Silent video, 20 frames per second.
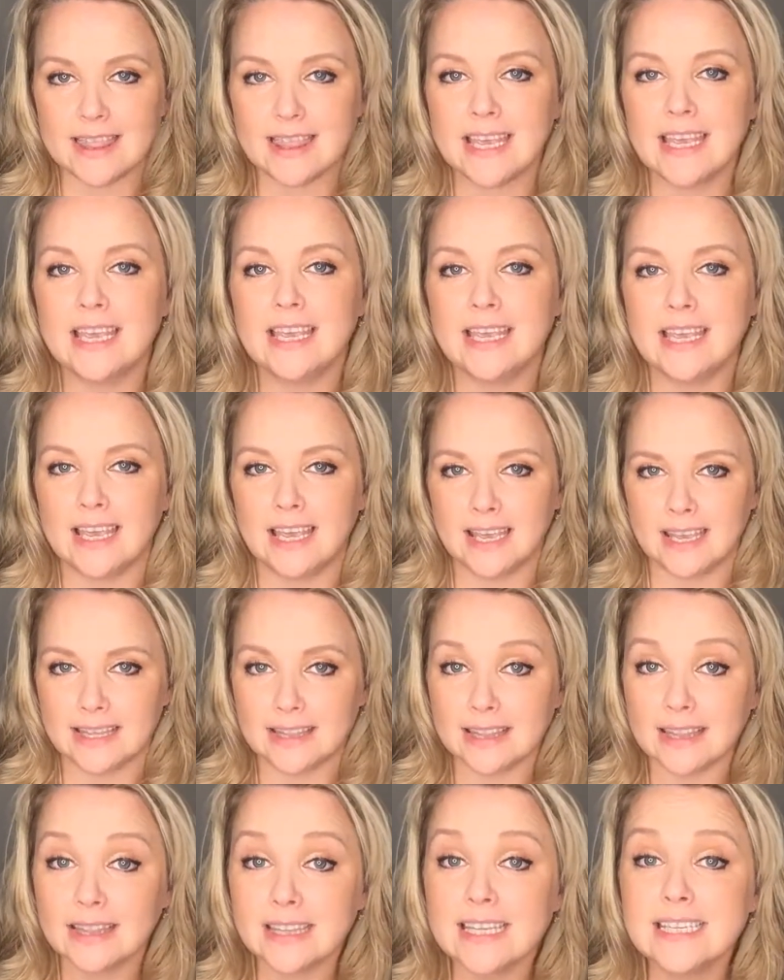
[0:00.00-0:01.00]
thinking
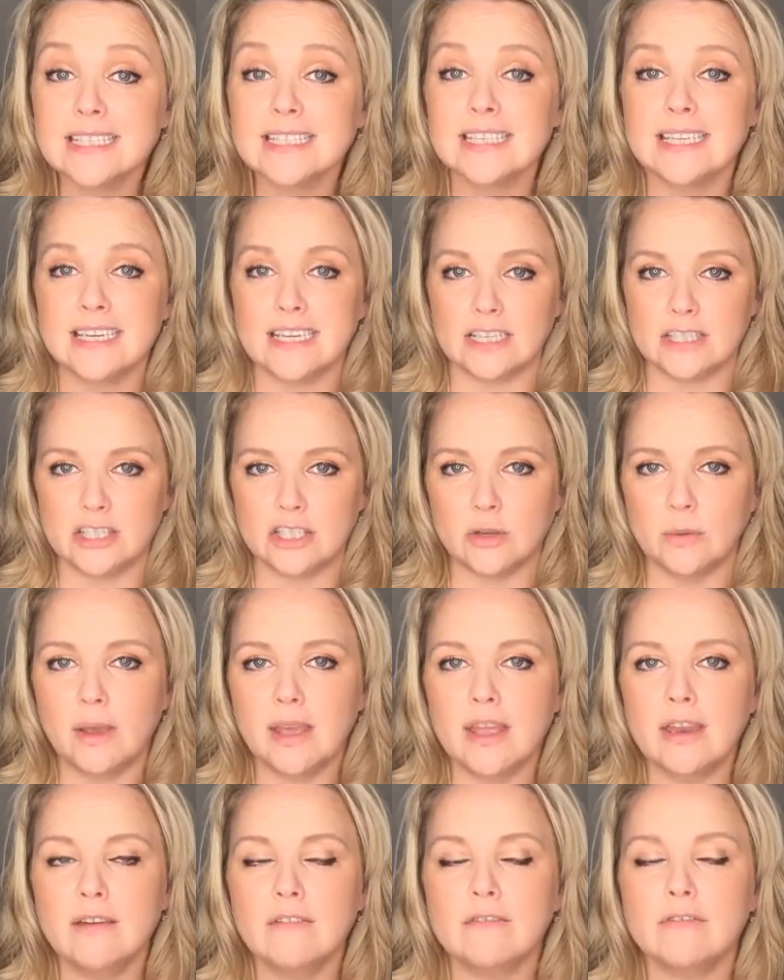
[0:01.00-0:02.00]
and listening
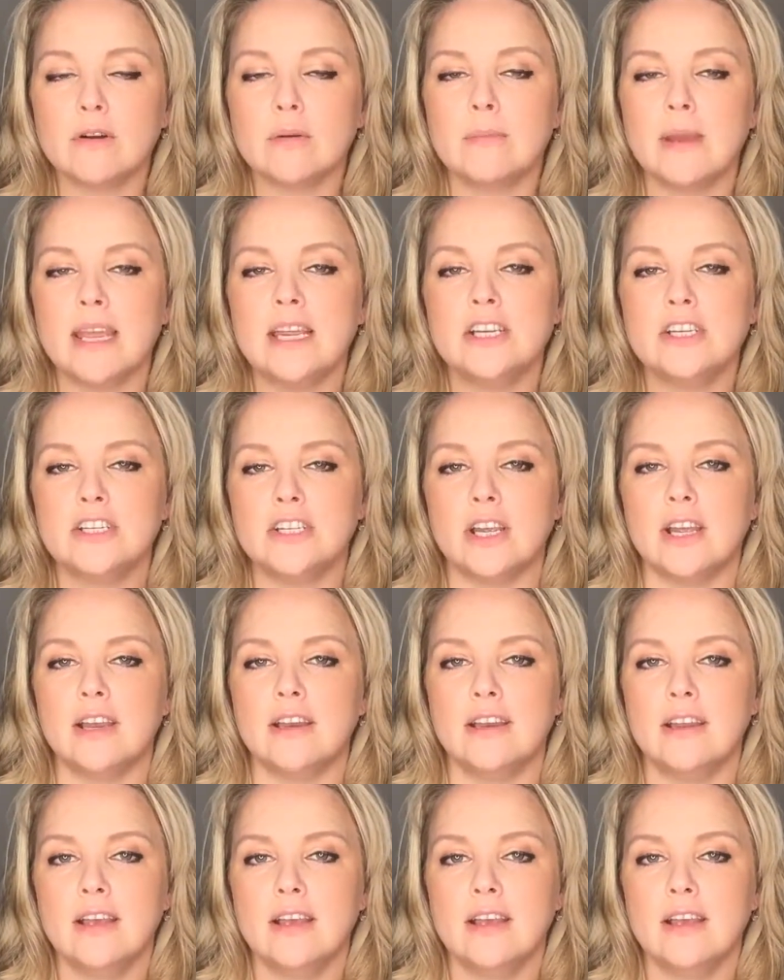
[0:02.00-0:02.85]
to information